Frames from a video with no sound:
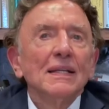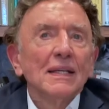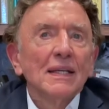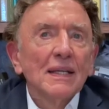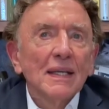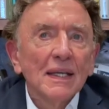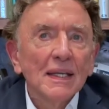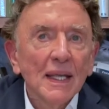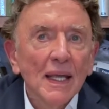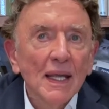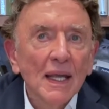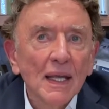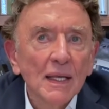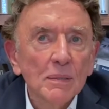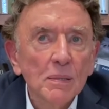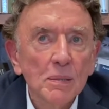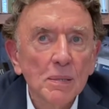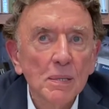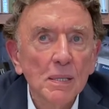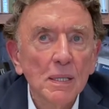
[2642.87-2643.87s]
why did you
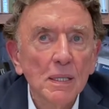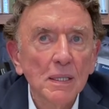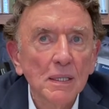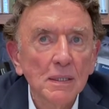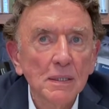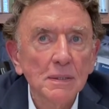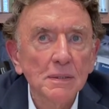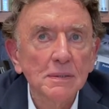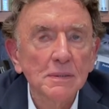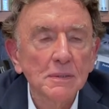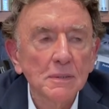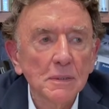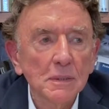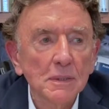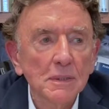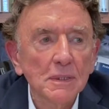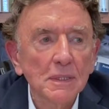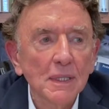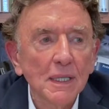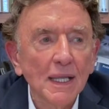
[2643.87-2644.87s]
uh, close this
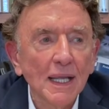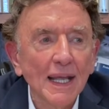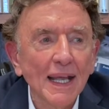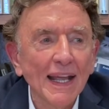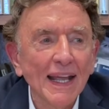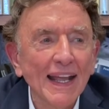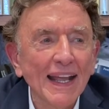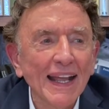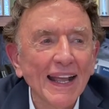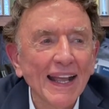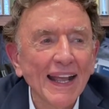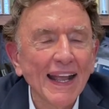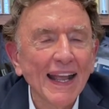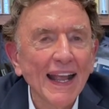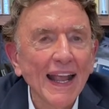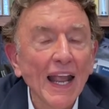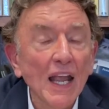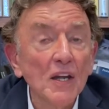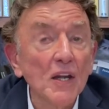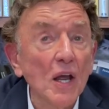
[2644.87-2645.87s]
job
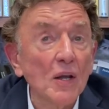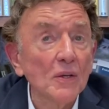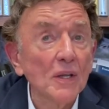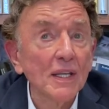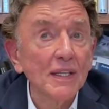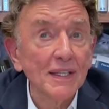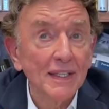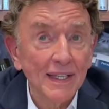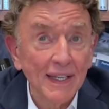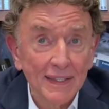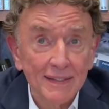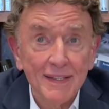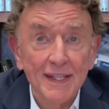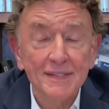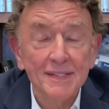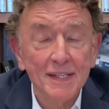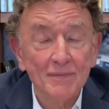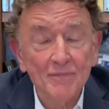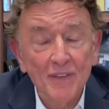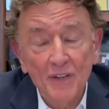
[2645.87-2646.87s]
and yeah
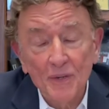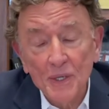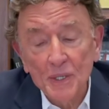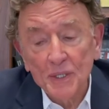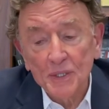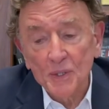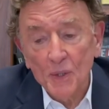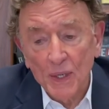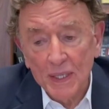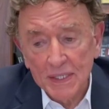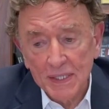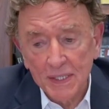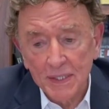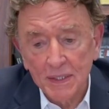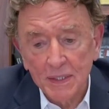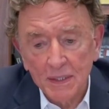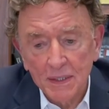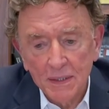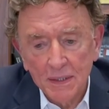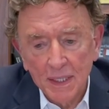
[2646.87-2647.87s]
that's a very good
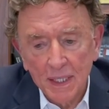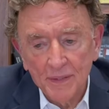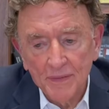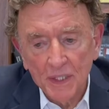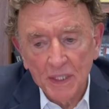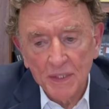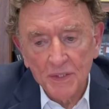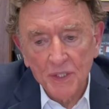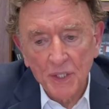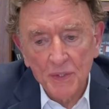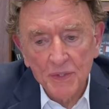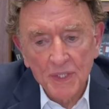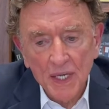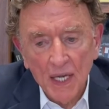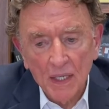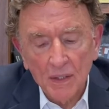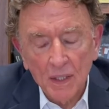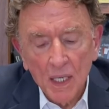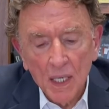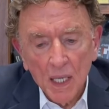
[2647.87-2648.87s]
question david it turns
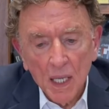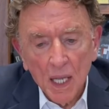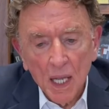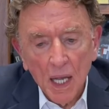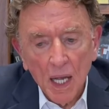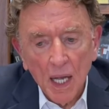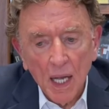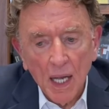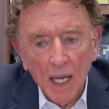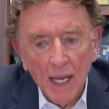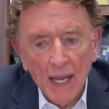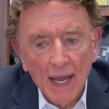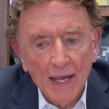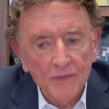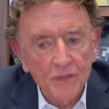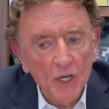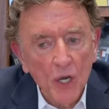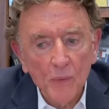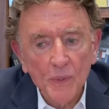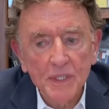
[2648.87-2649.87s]
out i
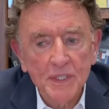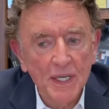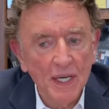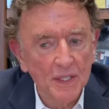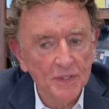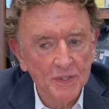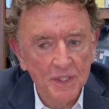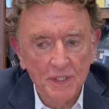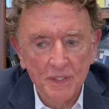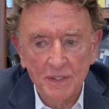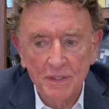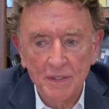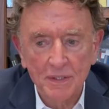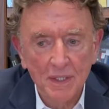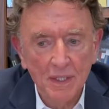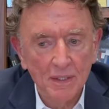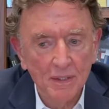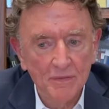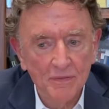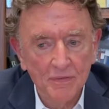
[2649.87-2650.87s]
had no intention
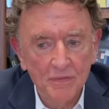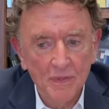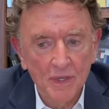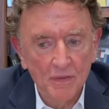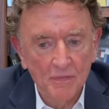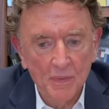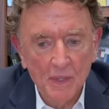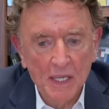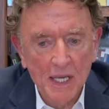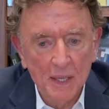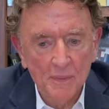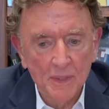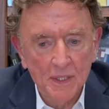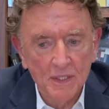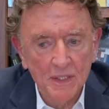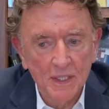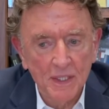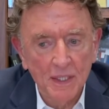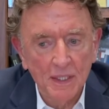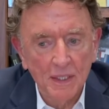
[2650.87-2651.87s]
of, of becoming
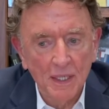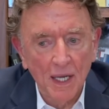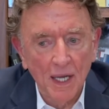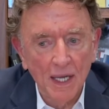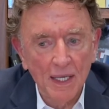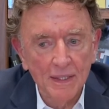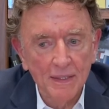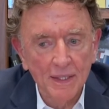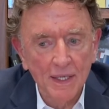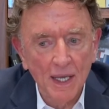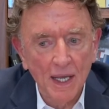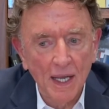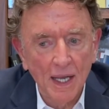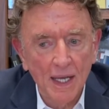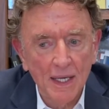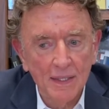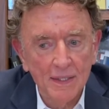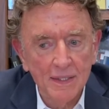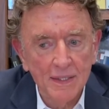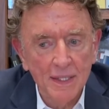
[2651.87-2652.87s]
dean i i
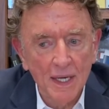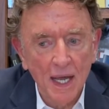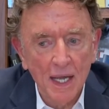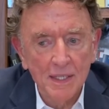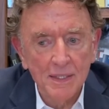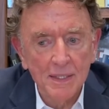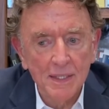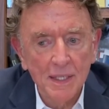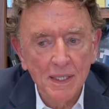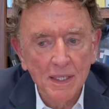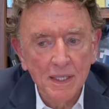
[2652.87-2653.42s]
had done